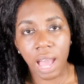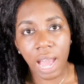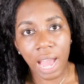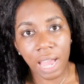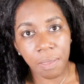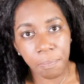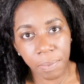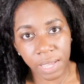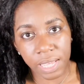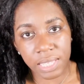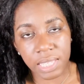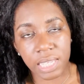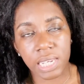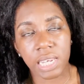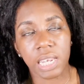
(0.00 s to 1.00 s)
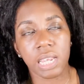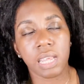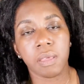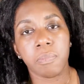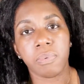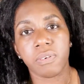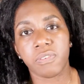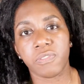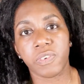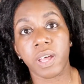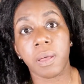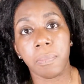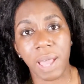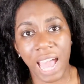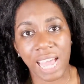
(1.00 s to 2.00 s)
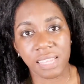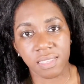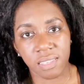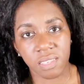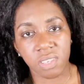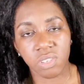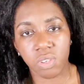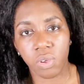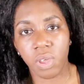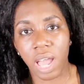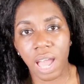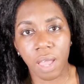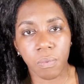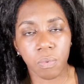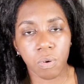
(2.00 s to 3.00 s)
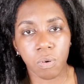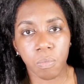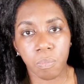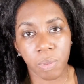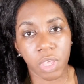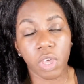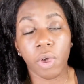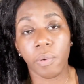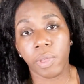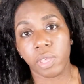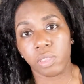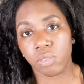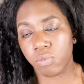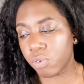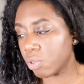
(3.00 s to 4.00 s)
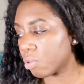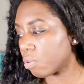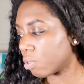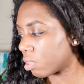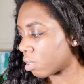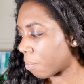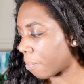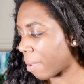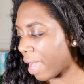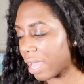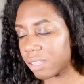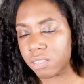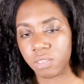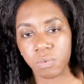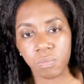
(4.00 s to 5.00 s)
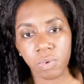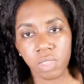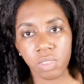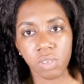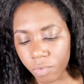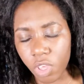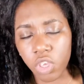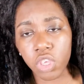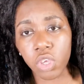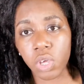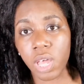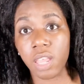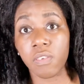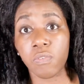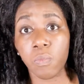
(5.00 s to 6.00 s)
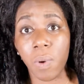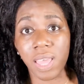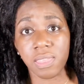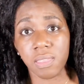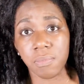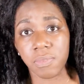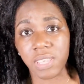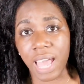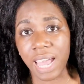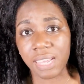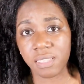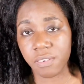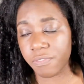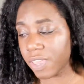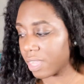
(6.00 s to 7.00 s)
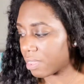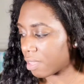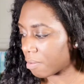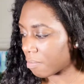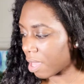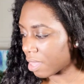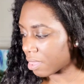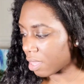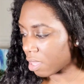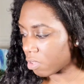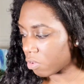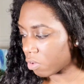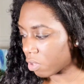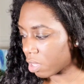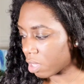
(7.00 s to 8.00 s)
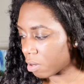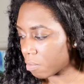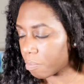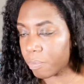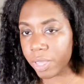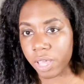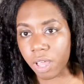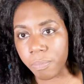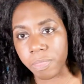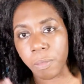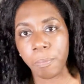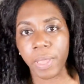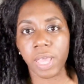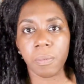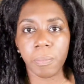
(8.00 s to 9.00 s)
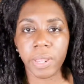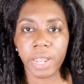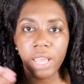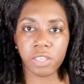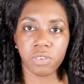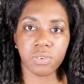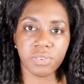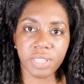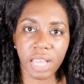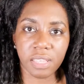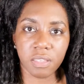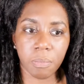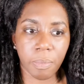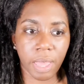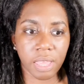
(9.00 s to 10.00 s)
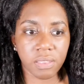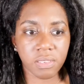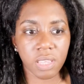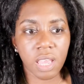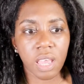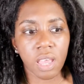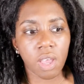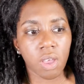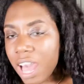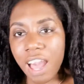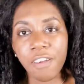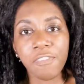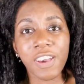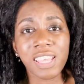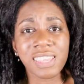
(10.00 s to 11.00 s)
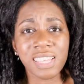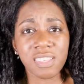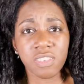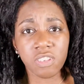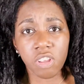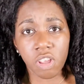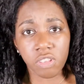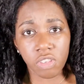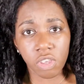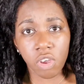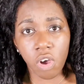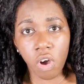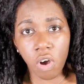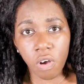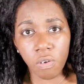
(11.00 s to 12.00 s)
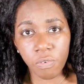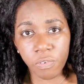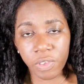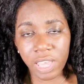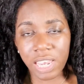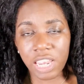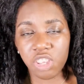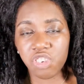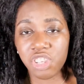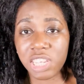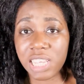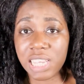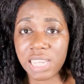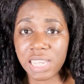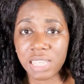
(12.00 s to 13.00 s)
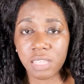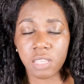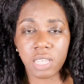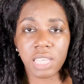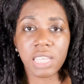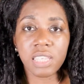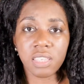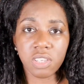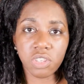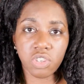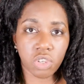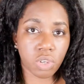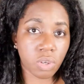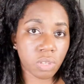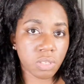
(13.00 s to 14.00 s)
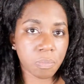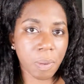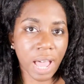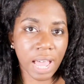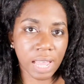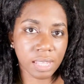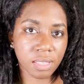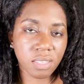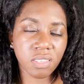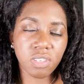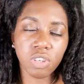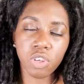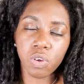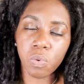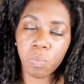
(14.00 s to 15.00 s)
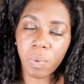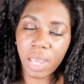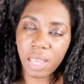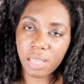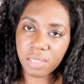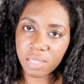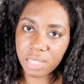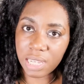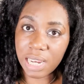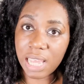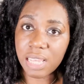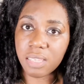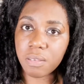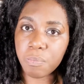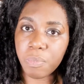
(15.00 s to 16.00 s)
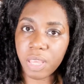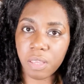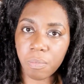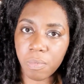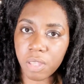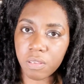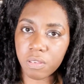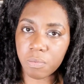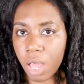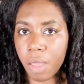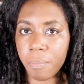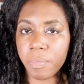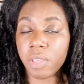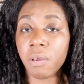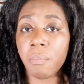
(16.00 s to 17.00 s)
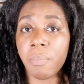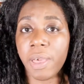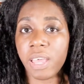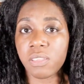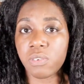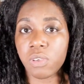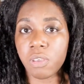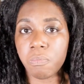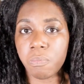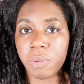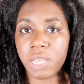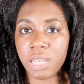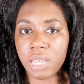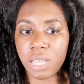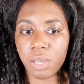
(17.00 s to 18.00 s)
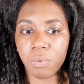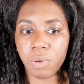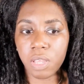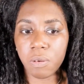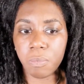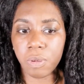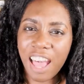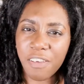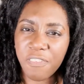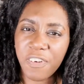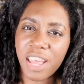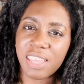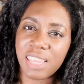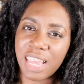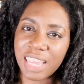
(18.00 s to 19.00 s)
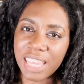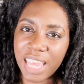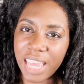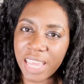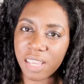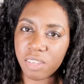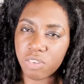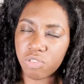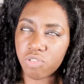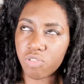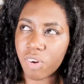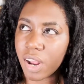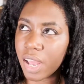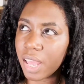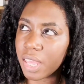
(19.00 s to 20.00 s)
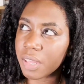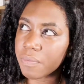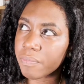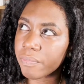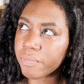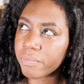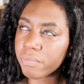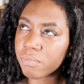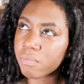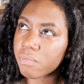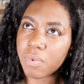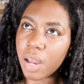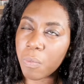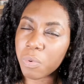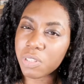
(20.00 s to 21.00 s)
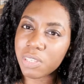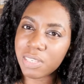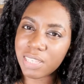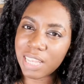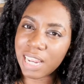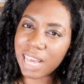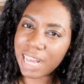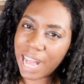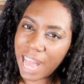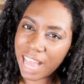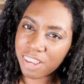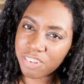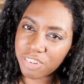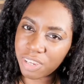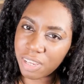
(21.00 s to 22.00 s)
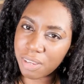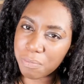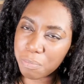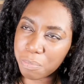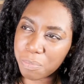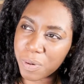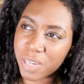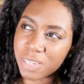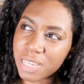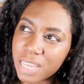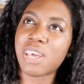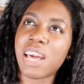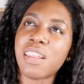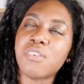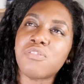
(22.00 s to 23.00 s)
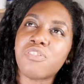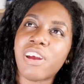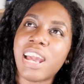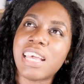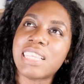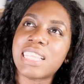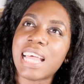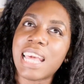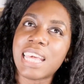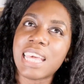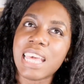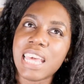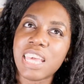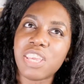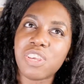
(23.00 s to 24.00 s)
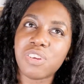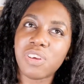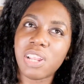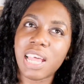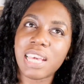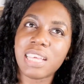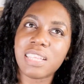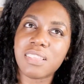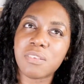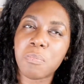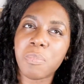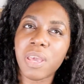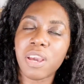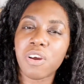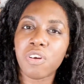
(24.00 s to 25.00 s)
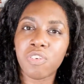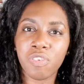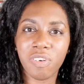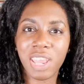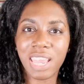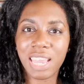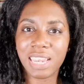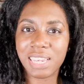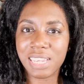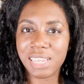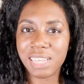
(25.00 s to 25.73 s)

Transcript: I personally prefer pans, so I will be going through the pans with you. You kind of wet them to activate them, and then you can pick up the pigment and use that to paint. I find that starting off initially, it's easier to use pans. You waste less pigment compared to it being liquid. I find that cakes dry, I want to say like ashy, but kind of dries like, you know, like it's a bit grayed